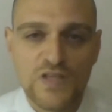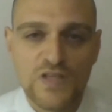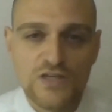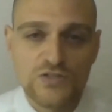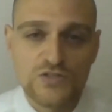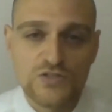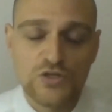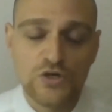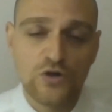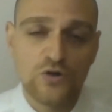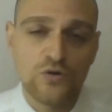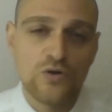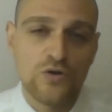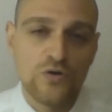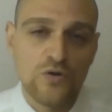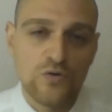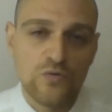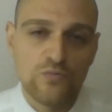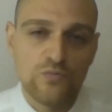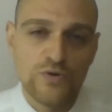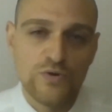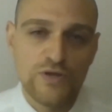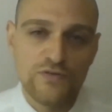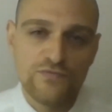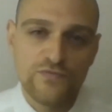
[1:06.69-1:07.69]
So
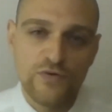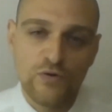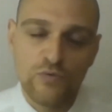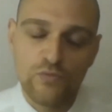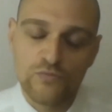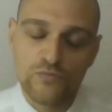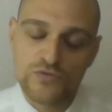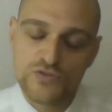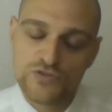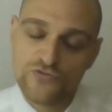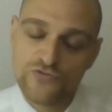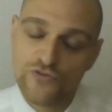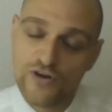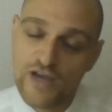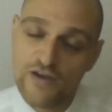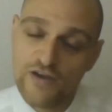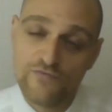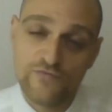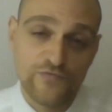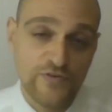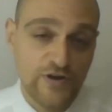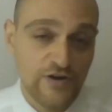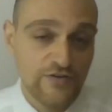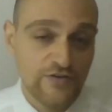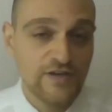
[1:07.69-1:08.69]
we've
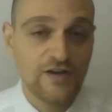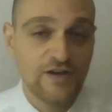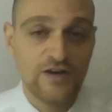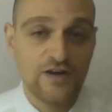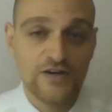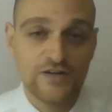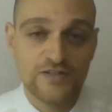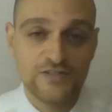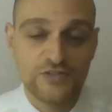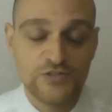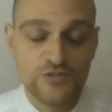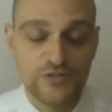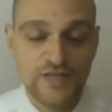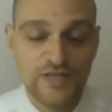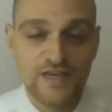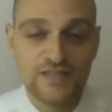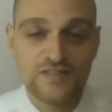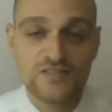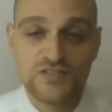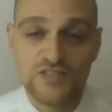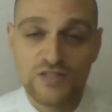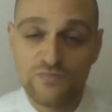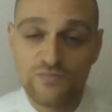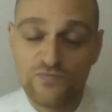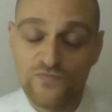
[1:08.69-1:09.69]
strived very hard to get
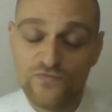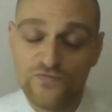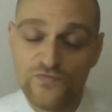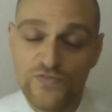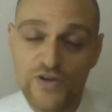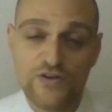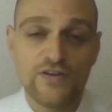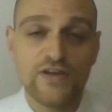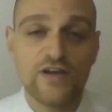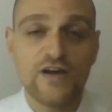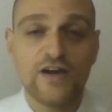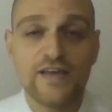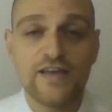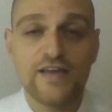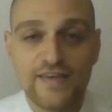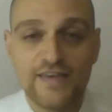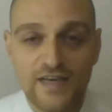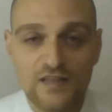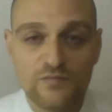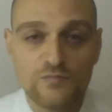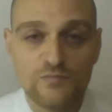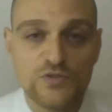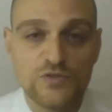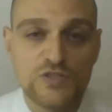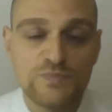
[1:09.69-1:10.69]
some very high
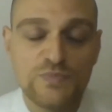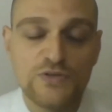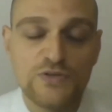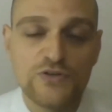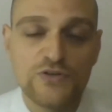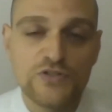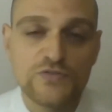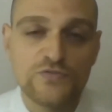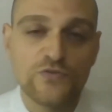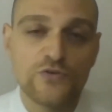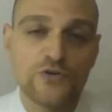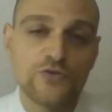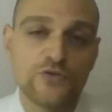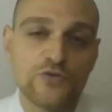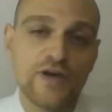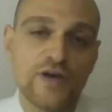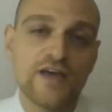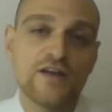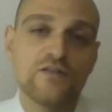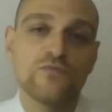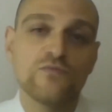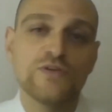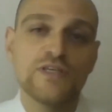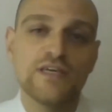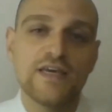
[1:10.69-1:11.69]
caliber speakers for you,
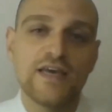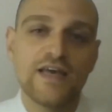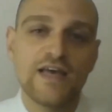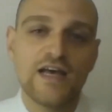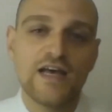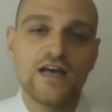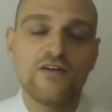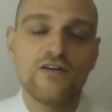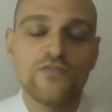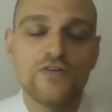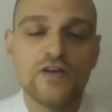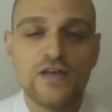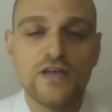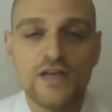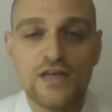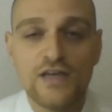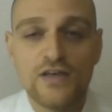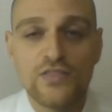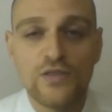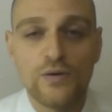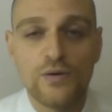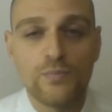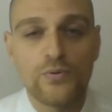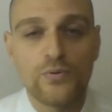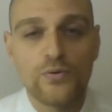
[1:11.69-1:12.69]
and we have
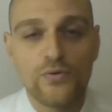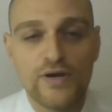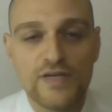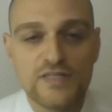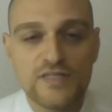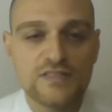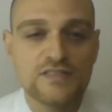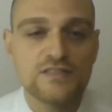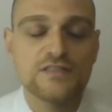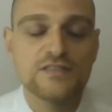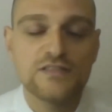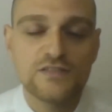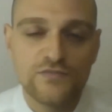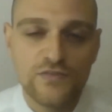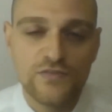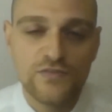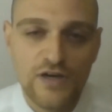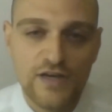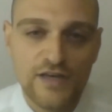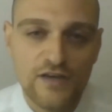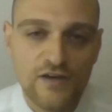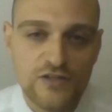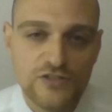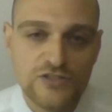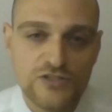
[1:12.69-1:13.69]
the President of
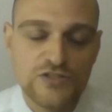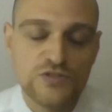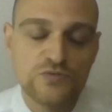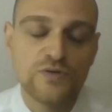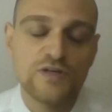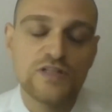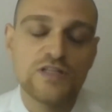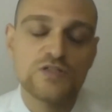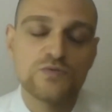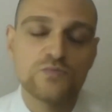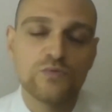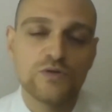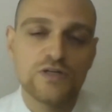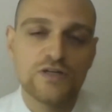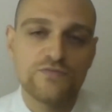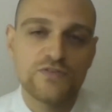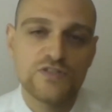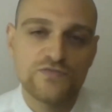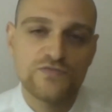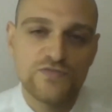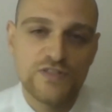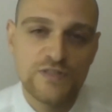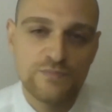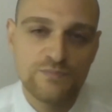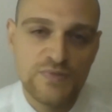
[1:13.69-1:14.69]
IOSH as well as one of
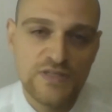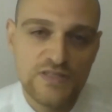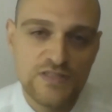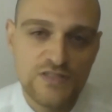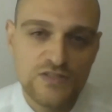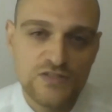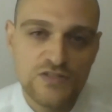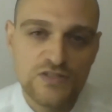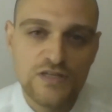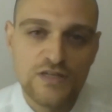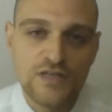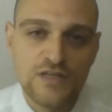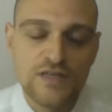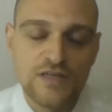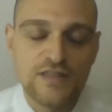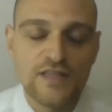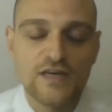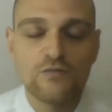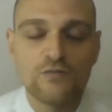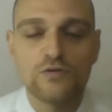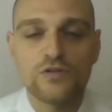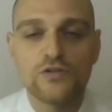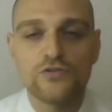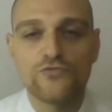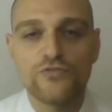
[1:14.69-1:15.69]
his VPs
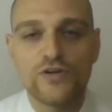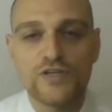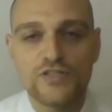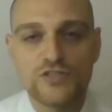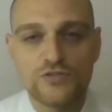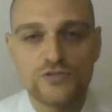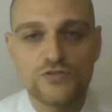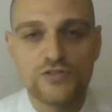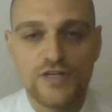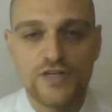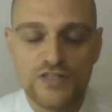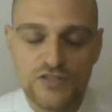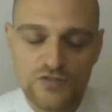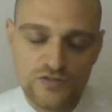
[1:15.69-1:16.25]
that will address you today.